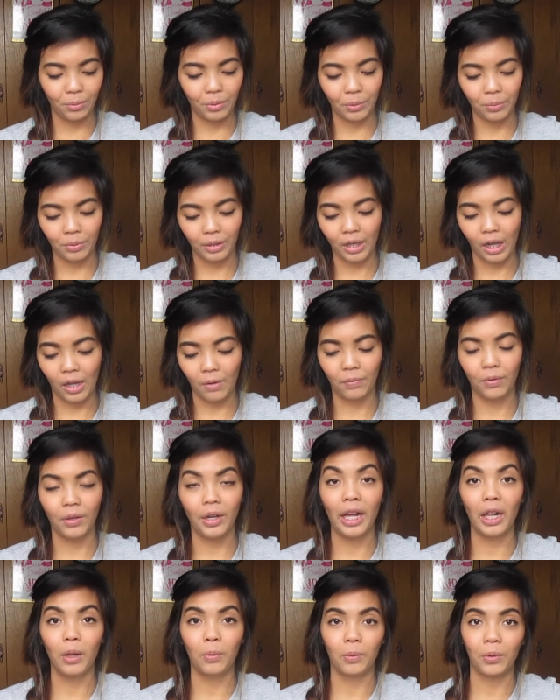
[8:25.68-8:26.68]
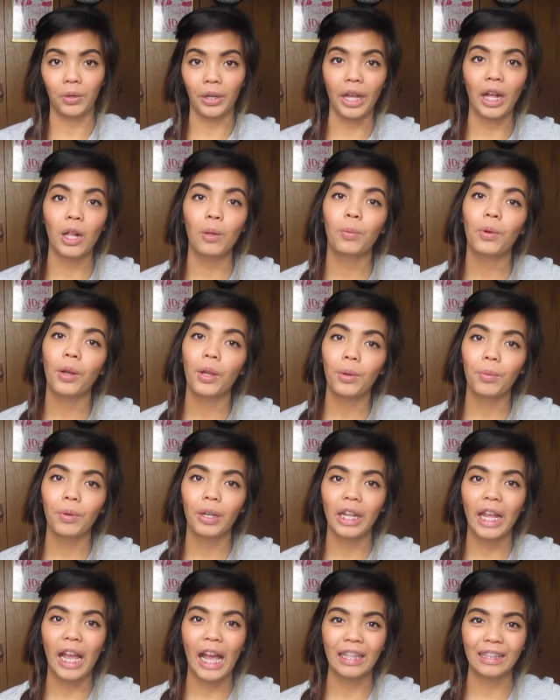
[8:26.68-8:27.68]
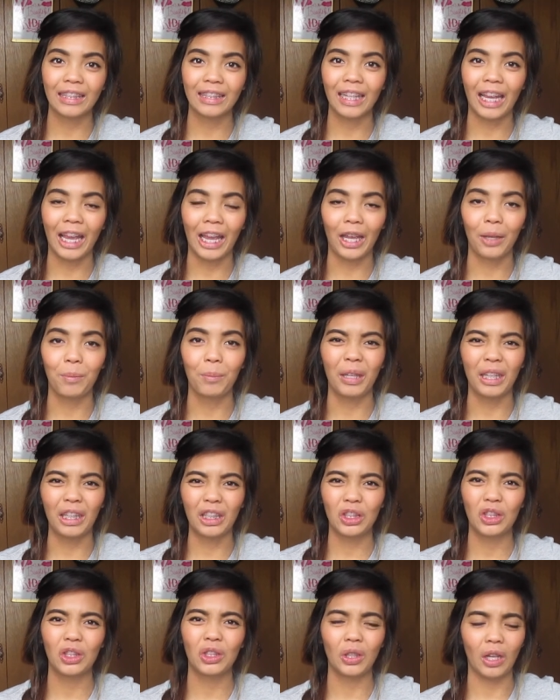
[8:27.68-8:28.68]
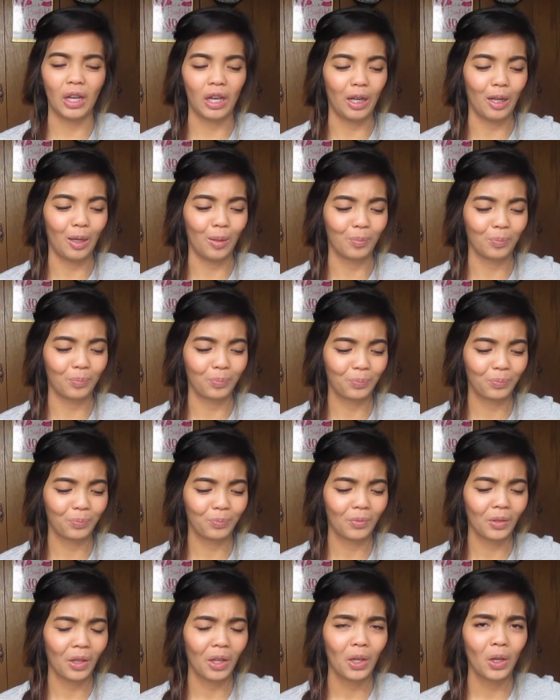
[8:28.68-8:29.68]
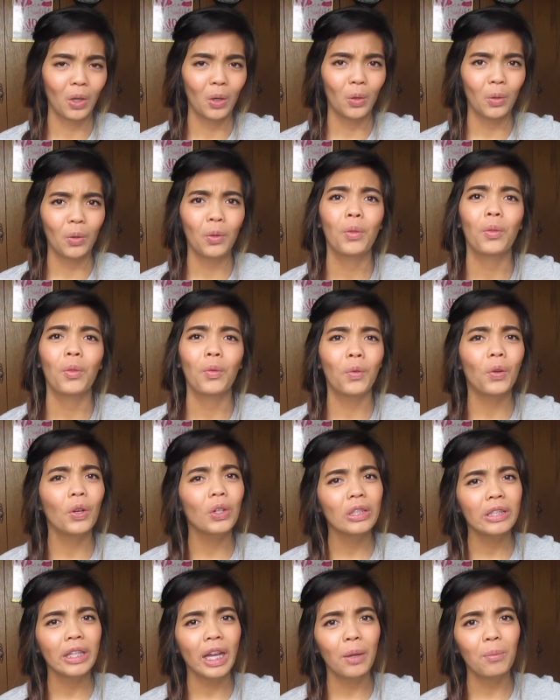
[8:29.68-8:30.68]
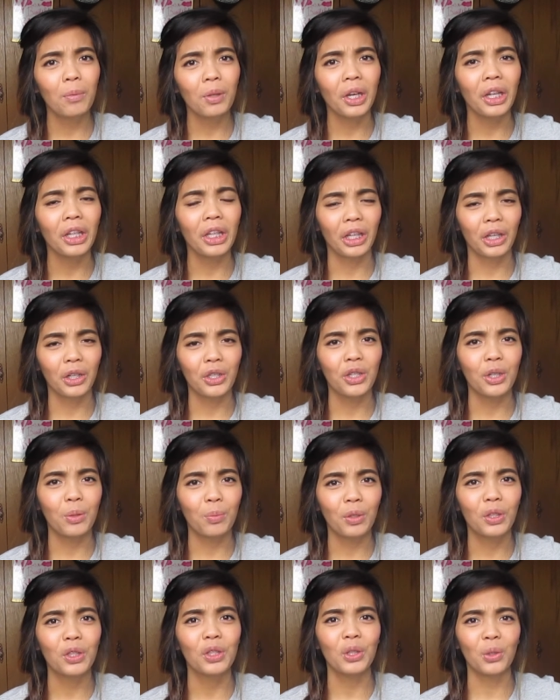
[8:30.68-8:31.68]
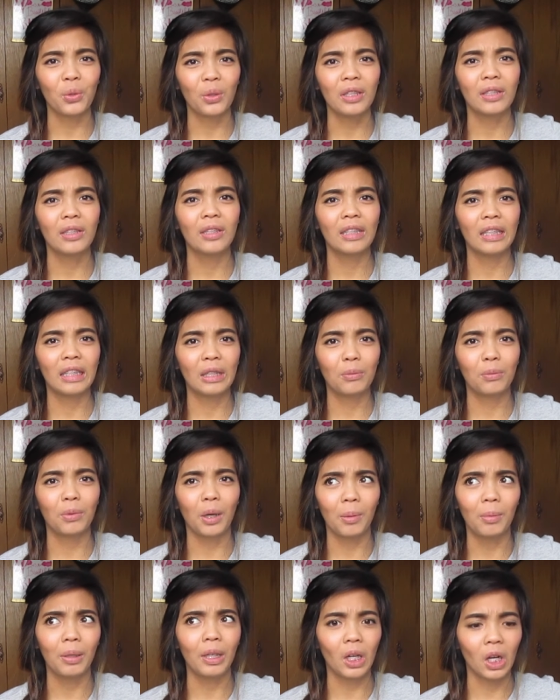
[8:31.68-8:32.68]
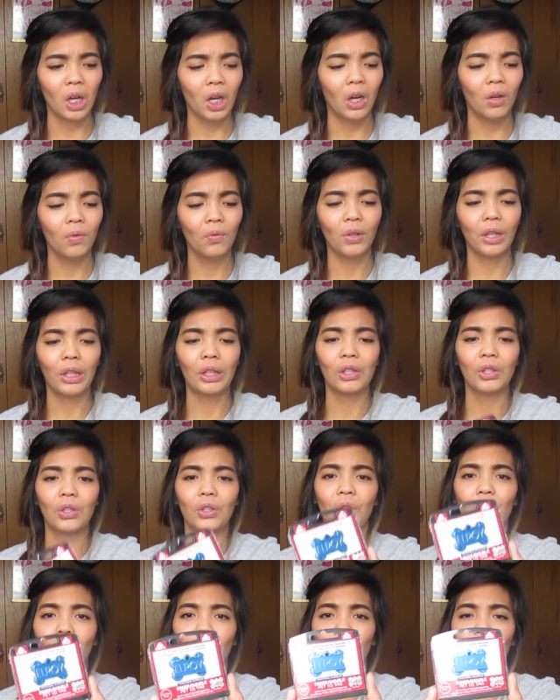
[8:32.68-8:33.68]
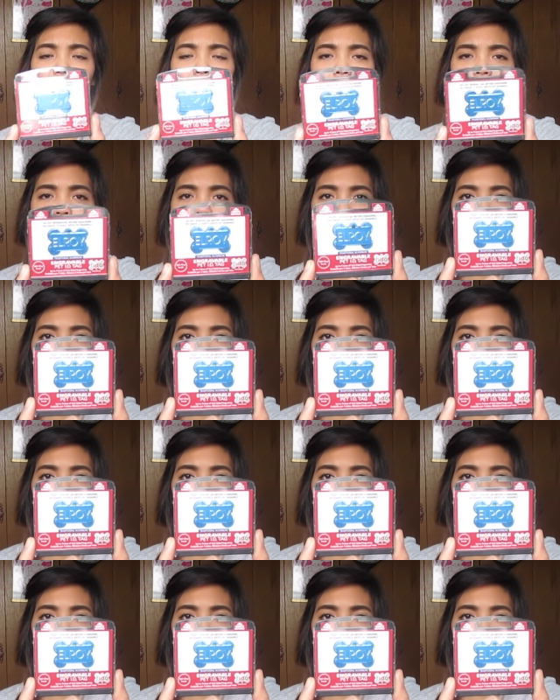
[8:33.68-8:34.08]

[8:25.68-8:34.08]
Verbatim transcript: one we got for Elroy. Elroy already has a tag, but it's... Um, First time we got like a cheap one so it's rubbing off and so we